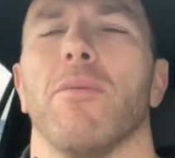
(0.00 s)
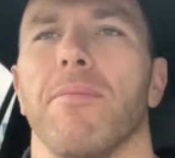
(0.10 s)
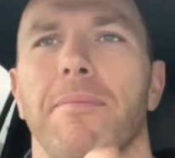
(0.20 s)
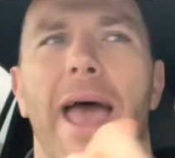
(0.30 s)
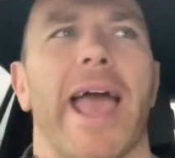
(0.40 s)

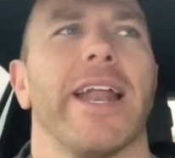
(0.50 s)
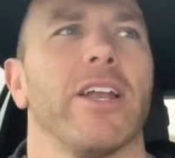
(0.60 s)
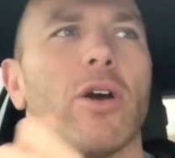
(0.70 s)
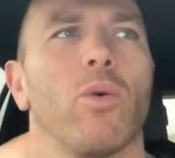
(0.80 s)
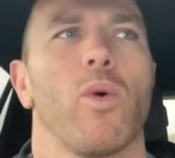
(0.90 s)

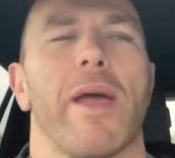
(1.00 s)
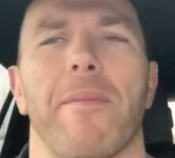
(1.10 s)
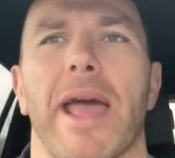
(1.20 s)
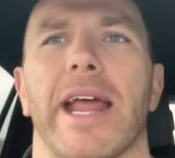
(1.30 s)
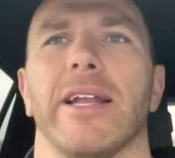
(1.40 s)
men,
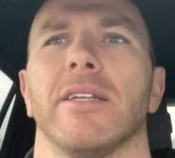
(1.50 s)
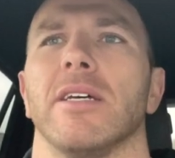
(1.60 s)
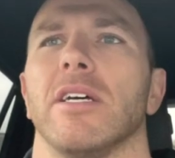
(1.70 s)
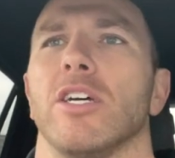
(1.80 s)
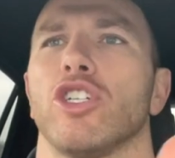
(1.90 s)

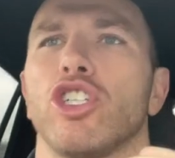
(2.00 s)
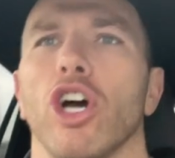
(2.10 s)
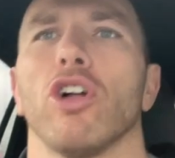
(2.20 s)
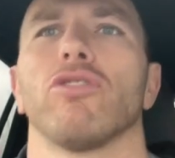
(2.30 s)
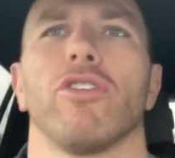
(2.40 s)
women,
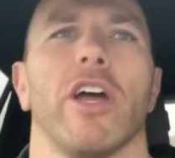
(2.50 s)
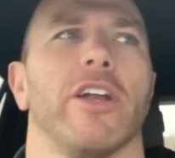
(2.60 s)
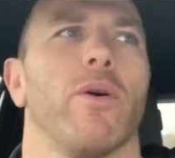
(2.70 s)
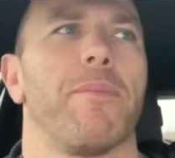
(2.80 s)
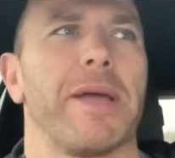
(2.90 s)
children
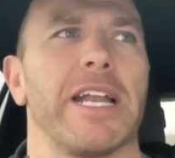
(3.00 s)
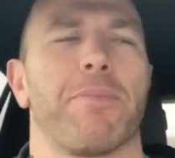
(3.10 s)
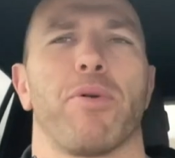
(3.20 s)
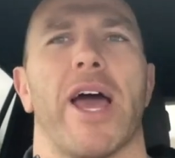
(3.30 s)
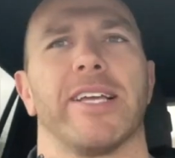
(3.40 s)
who are being
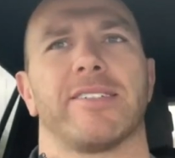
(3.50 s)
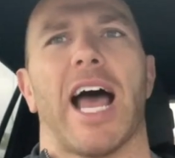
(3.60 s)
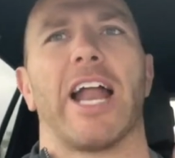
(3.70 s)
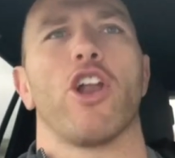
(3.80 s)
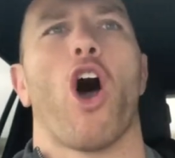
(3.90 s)
oppressed,
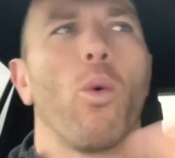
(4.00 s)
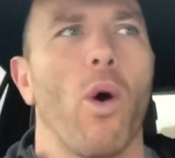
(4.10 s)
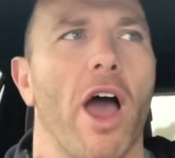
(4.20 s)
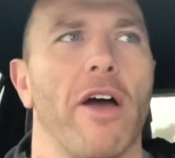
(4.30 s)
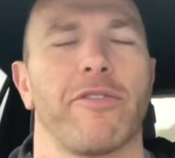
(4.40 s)
are not
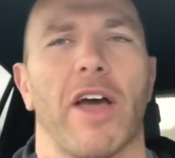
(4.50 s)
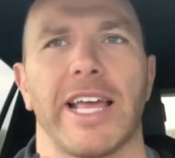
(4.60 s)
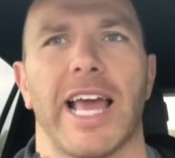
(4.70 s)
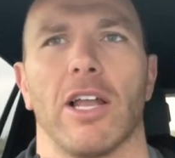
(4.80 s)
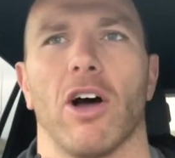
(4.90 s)
worth a
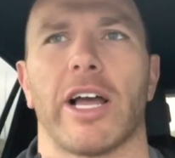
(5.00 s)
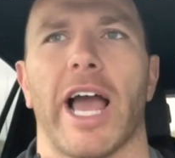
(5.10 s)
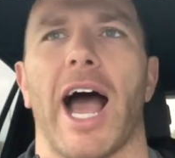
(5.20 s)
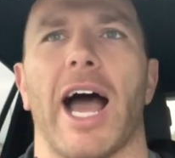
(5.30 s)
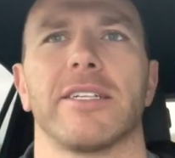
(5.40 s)
yellow
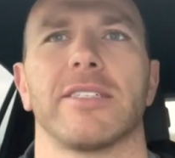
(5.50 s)
card.